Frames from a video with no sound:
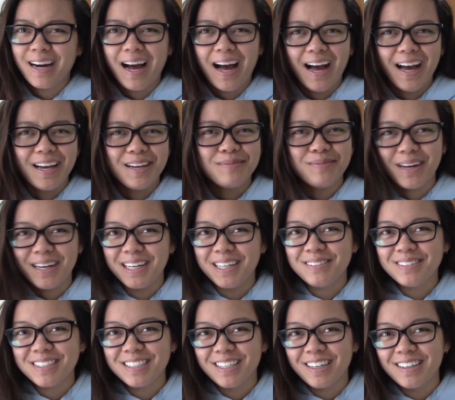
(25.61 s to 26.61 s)
hi, my name
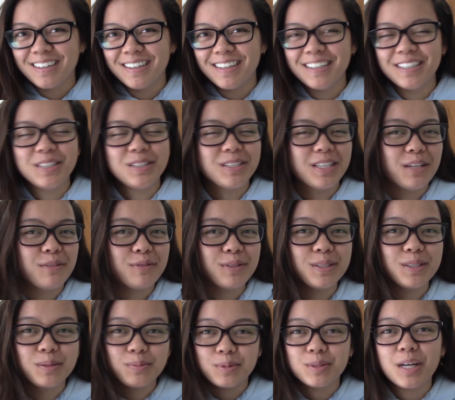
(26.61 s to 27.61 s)
is Chaunna, and you should definitely
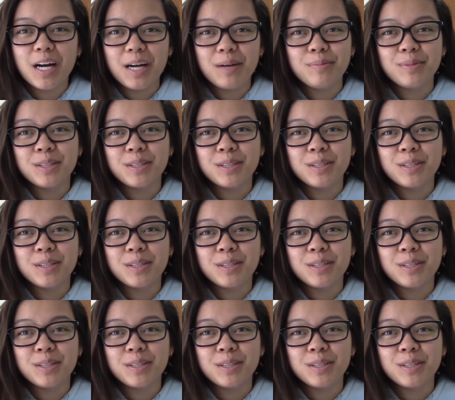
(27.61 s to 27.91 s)
subscribe